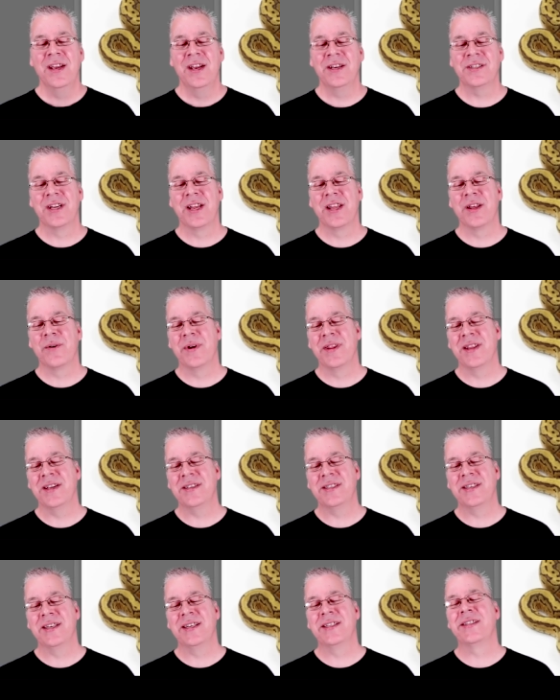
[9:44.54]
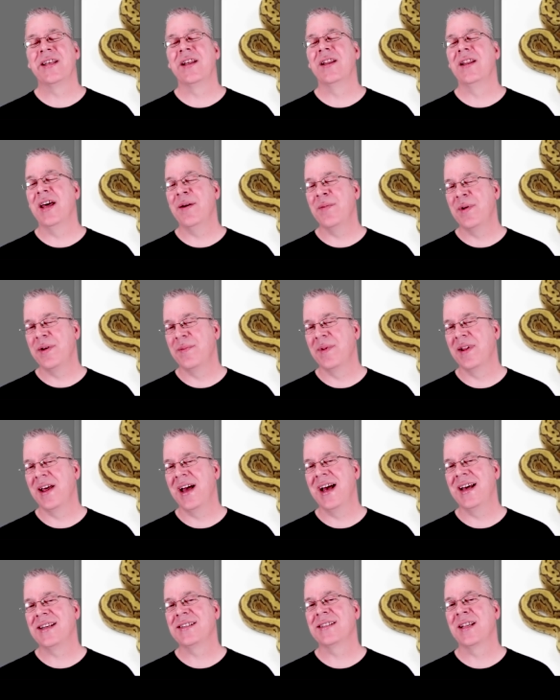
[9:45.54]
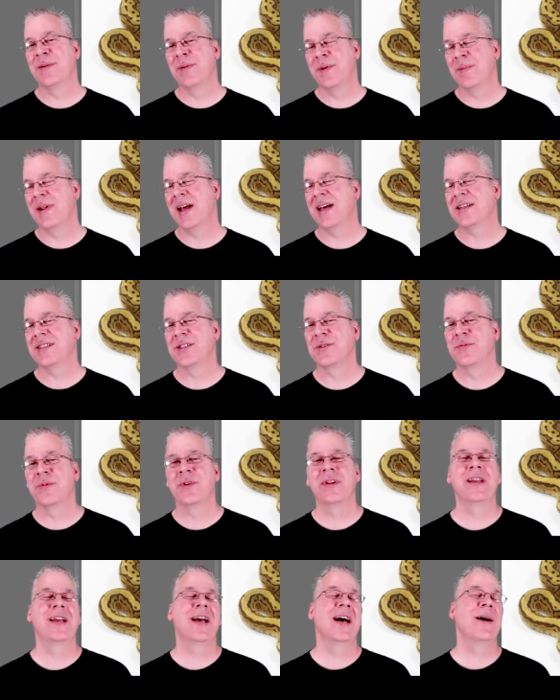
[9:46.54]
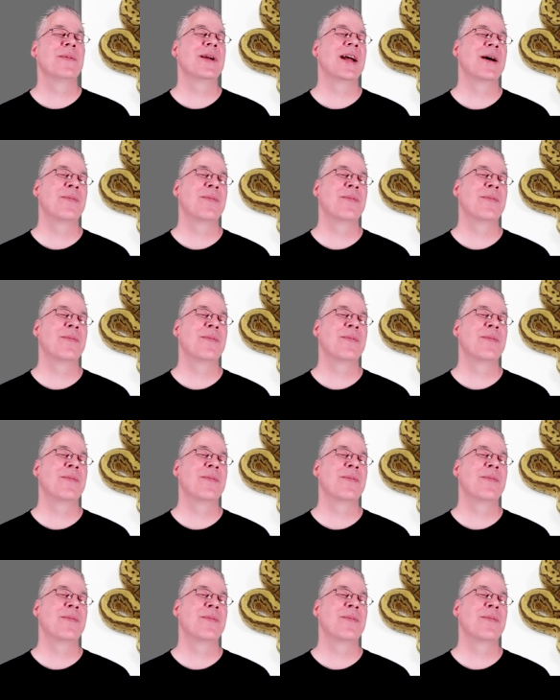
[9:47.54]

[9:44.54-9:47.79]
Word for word: Here's another one. This is the Lemon Blast. Lemon Blast is really common.